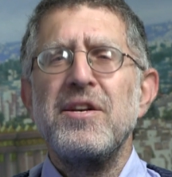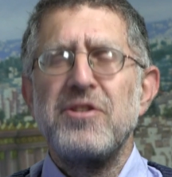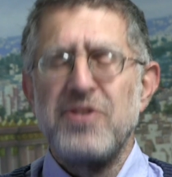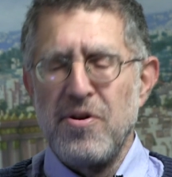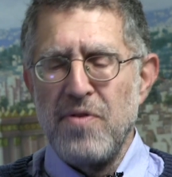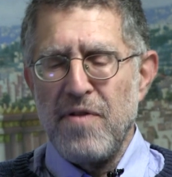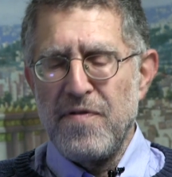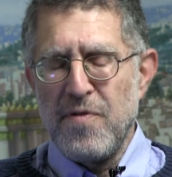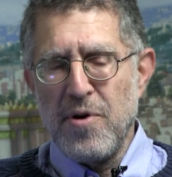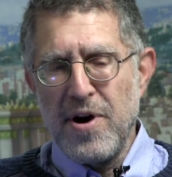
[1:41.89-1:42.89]
So
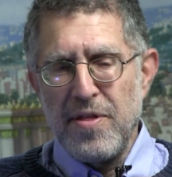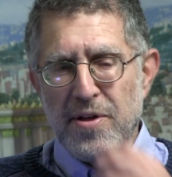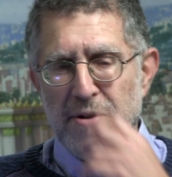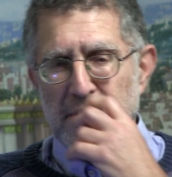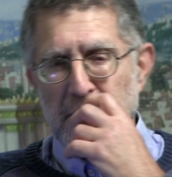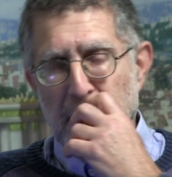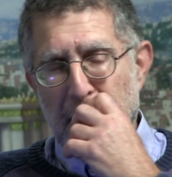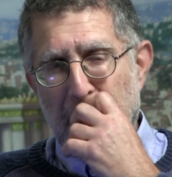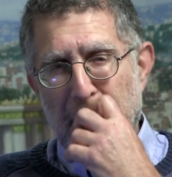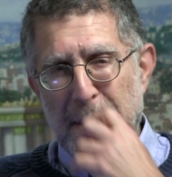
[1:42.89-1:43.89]
for those who
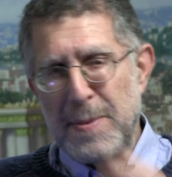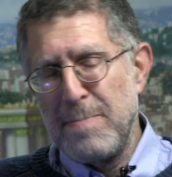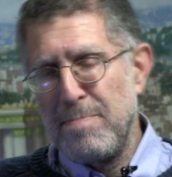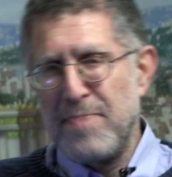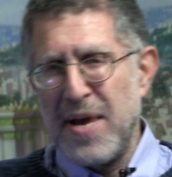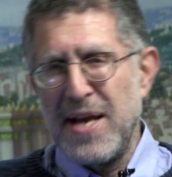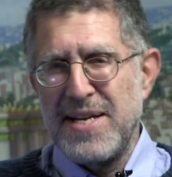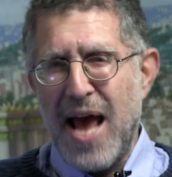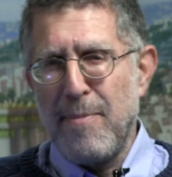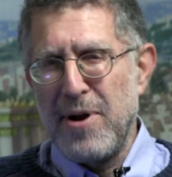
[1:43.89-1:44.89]
are big
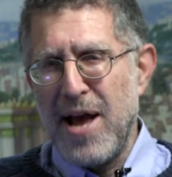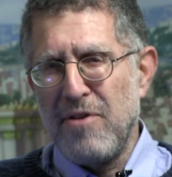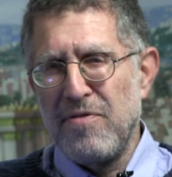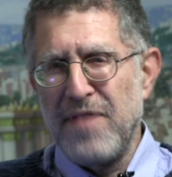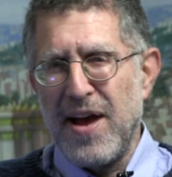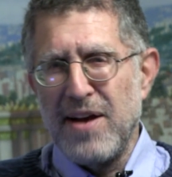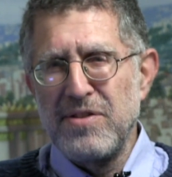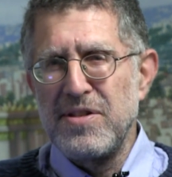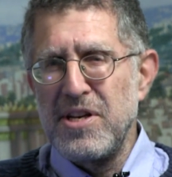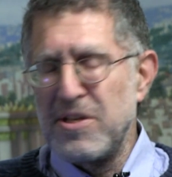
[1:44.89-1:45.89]
tabernacle
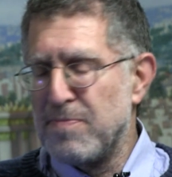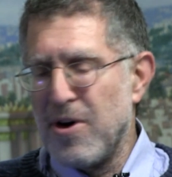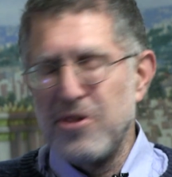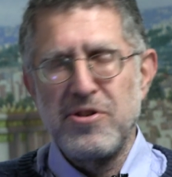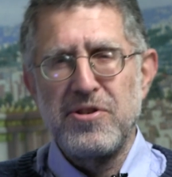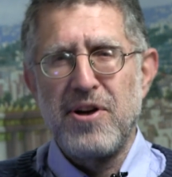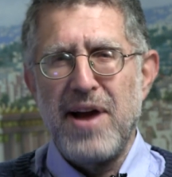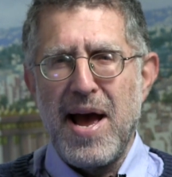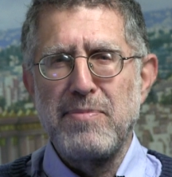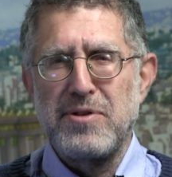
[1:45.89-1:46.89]
fans, these parshas
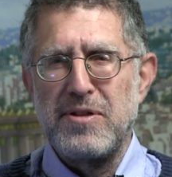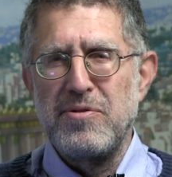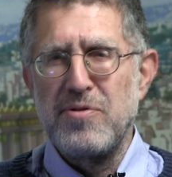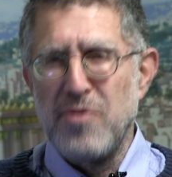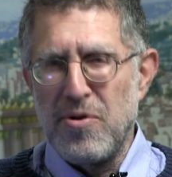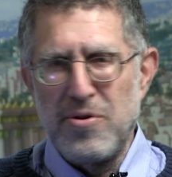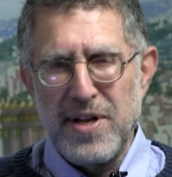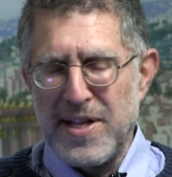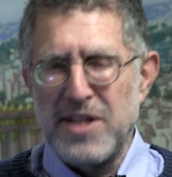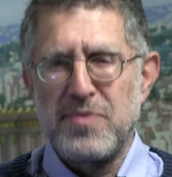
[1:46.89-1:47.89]
are absolute gold,
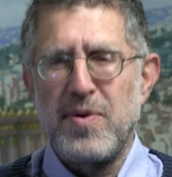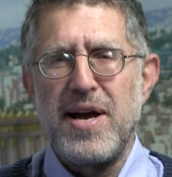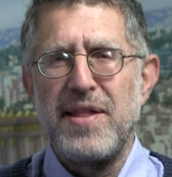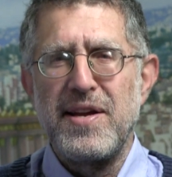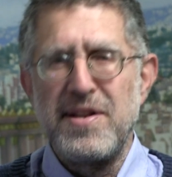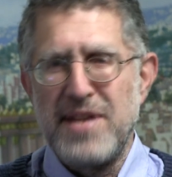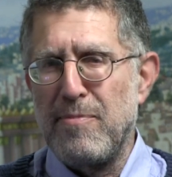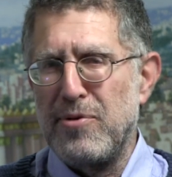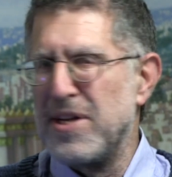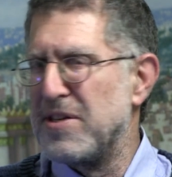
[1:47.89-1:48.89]
and that's why the
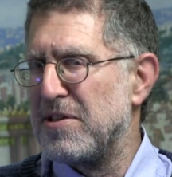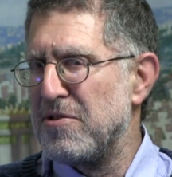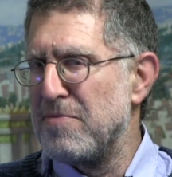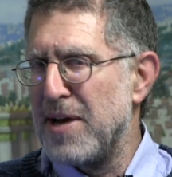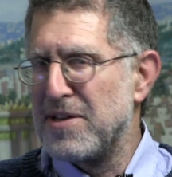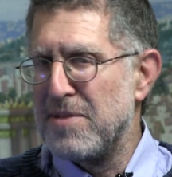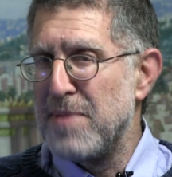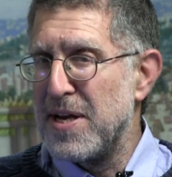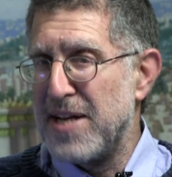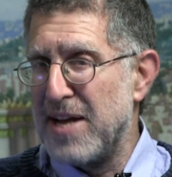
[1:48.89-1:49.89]
Temple Institute makes a
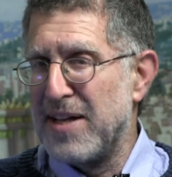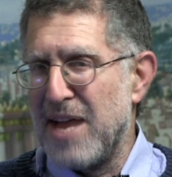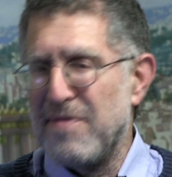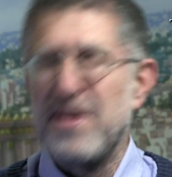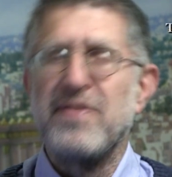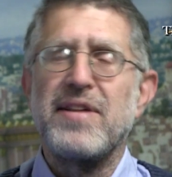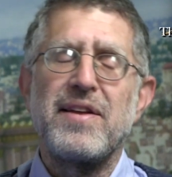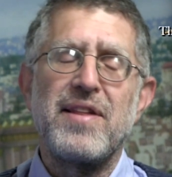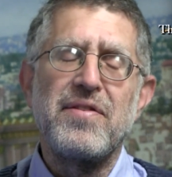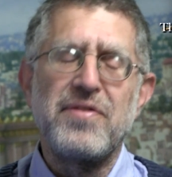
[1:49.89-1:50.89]
big deal out of things
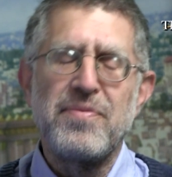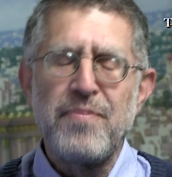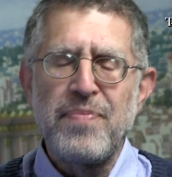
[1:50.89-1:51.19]
like this.